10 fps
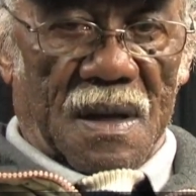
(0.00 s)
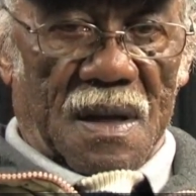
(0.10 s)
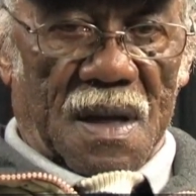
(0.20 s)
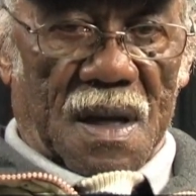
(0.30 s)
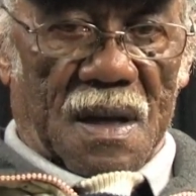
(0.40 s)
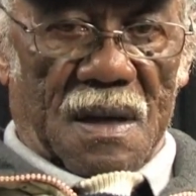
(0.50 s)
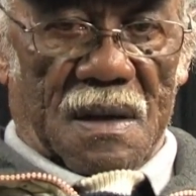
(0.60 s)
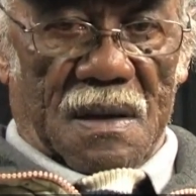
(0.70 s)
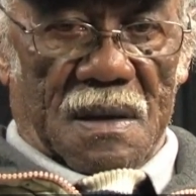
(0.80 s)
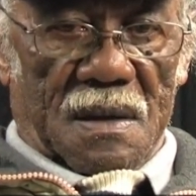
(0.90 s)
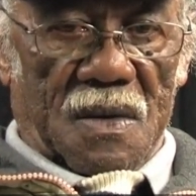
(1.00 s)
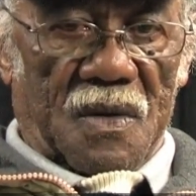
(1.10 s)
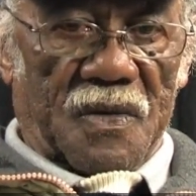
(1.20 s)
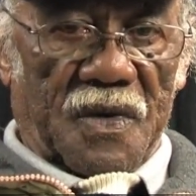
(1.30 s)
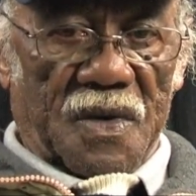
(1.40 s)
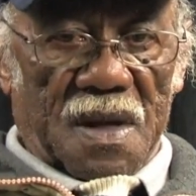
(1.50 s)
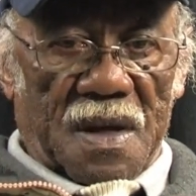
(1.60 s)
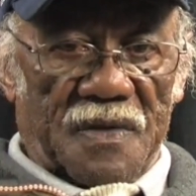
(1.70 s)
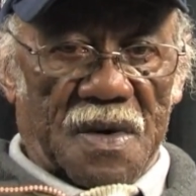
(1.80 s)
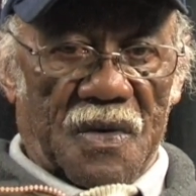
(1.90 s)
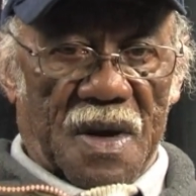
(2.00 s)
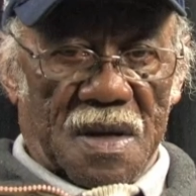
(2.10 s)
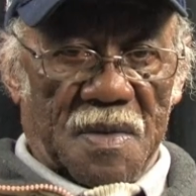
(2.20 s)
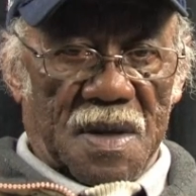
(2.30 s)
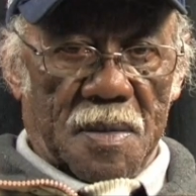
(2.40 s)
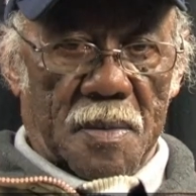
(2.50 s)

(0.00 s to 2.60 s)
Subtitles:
Yeah, 24th Infantry Regiment.